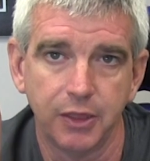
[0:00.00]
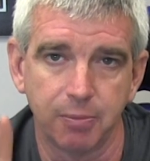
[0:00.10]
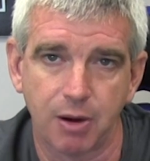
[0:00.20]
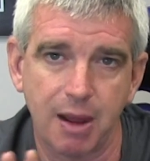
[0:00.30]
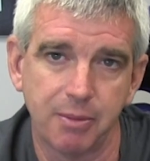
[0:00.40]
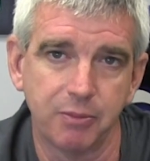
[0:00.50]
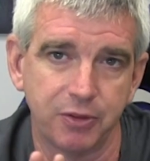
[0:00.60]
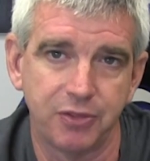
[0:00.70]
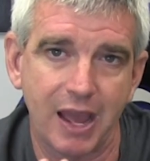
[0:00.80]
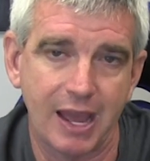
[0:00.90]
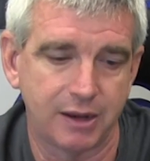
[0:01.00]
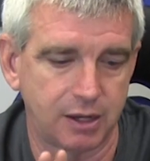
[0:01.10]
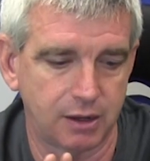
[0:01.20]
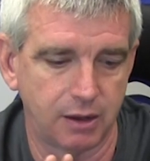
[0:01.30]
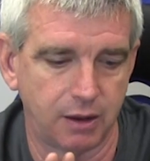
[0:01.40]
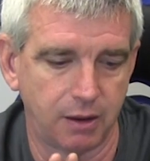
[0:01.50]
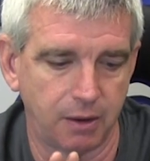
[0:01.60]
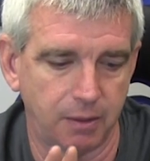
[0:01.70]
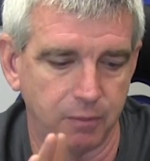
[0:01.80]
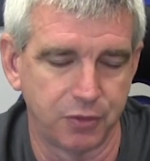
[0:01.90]
The problem with that,
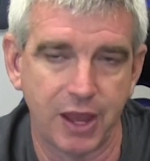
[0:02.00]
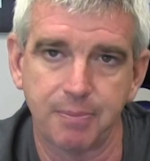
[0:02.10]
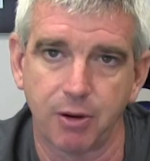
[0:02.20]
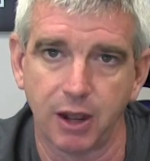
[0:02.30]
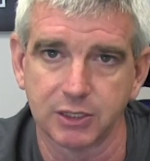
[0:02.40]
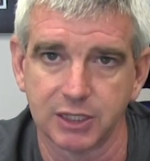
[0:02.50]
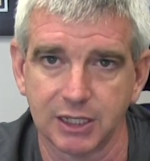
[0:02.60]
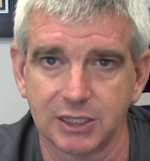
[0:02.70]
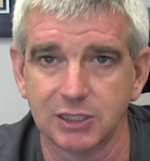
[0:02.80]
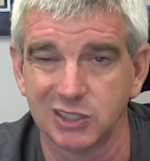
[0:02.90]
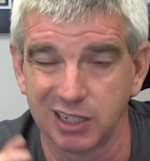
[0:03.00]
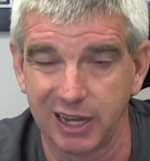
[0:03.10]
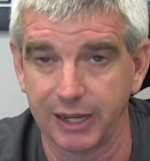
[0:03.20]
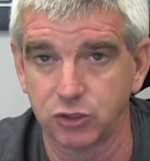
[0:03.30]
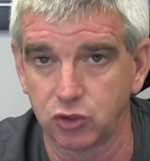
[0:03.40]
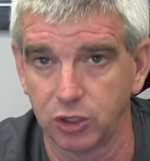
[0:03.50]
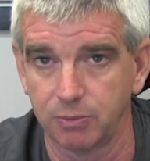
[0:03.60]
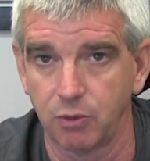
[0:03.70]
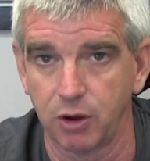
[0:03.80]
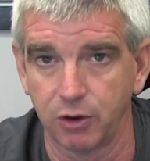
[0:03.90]
uh, with that process is it can
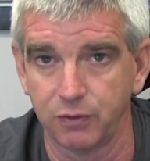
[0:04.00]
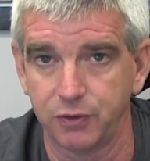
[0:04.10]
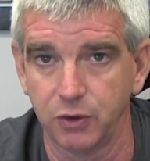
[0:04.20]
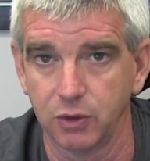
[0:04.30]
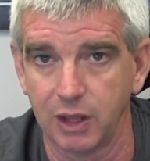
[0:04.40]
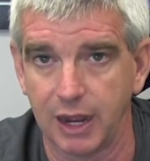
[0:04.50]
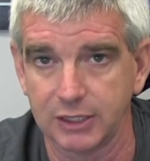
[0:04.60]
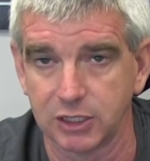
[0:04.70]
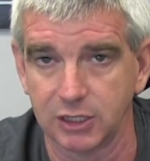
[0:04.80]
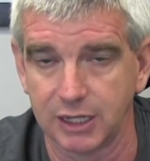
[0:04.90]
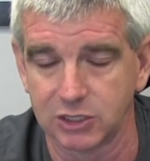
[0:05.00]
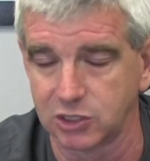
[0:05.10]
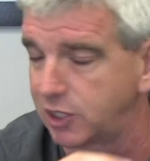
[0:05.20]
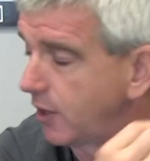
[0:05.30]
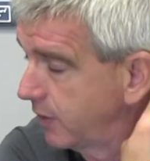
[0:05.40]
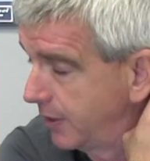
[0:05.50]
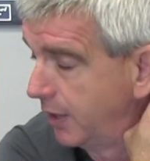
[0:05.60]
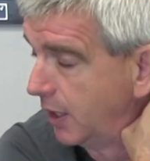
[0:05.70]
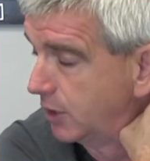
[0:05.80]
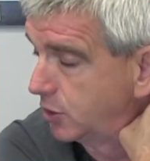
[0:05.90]
trip water and fuel lights unnecessarily.
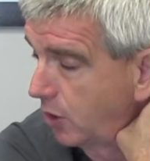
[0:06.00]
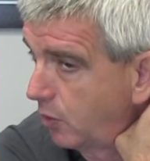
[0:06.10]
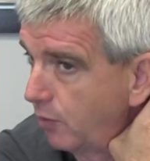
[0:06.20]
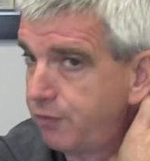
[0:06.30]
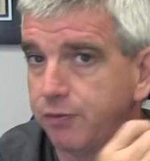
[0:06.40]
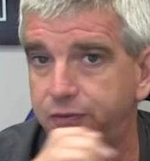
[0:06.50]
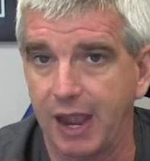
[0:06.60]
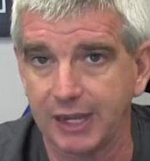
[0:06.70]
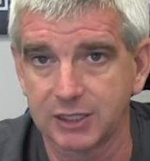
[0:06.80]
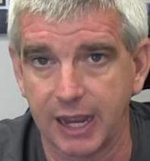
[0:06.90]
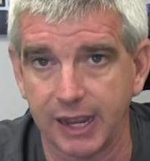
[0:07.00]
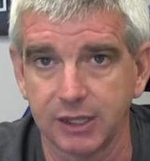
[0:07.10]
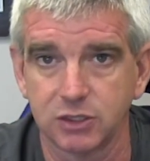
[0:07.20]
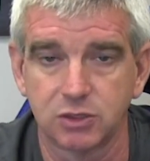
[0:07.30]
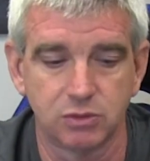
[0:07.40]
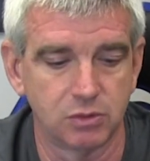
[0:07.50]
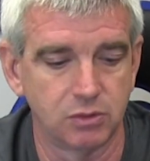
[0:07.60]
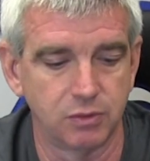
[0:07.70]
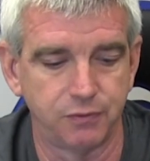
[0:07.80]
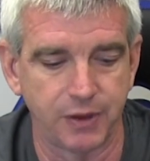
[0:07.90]
So FASS has,
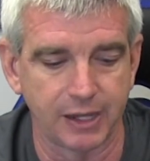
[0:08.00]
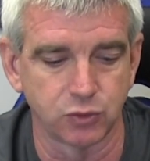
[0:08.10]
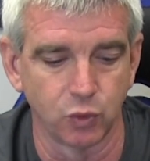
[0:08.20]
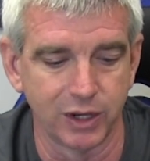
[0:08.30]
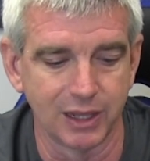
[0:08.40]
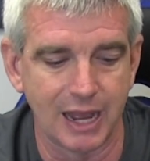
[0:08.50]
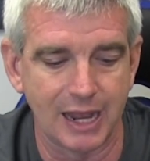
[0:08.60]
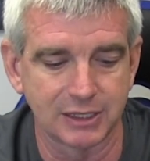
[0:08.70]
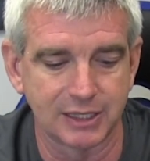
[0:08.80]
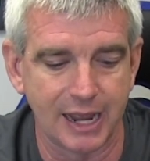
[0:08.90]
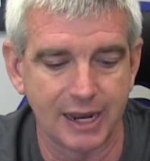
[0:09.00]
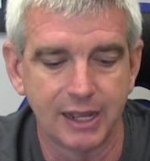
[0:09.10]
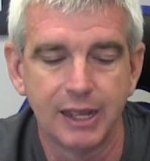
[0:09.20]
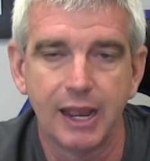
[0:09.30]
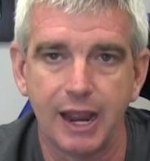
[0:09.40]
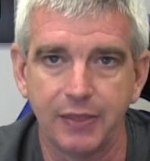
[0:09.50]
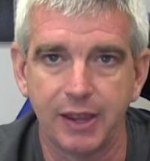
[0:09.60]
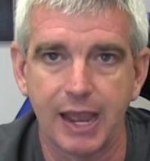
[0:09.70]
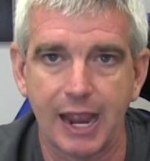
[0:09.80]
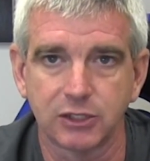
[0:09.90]
FASS realized that and
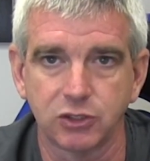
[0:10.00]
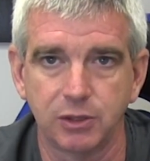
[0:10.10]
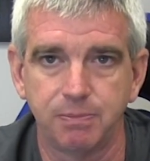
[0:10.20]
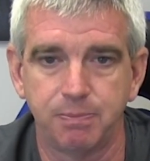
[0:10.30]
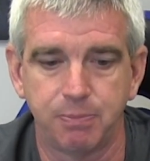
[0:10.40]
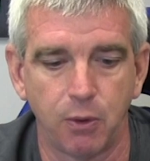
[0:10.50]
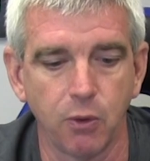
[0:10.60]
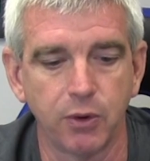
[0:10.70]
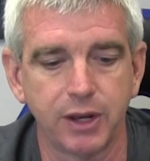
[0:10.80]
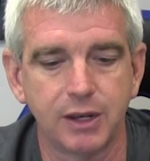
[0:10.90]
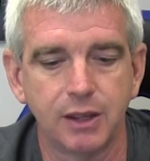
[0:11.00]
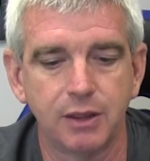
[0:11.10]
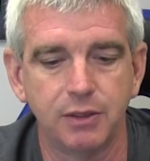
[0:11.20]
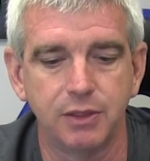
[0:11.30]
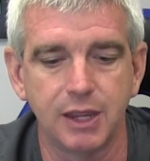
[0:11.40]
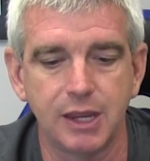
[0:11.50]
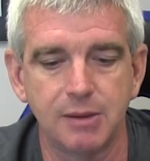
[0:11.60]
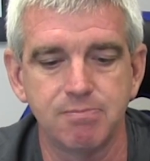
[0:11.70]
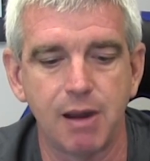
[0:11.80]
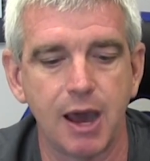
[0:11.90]
they actually ported the
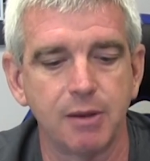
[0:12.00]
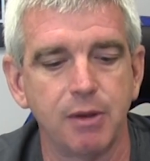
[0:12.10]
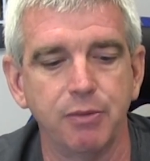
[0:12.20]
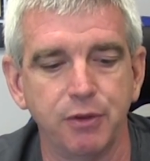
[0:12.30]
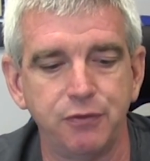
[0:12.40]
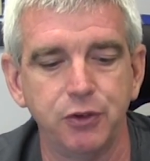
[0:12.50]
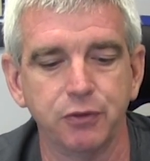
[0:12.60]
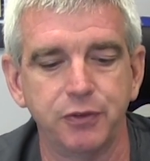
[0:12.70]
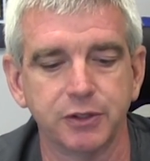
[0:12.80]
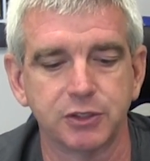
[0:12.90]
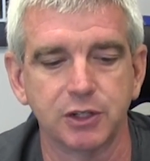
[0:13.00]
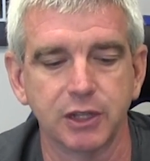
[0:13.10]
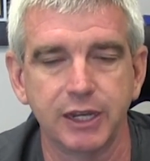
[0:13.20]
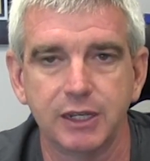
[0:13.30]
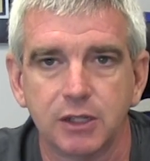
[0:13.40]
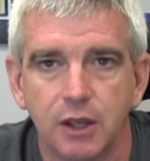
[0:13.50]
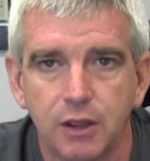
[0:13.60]
bottom of the fuel filter delete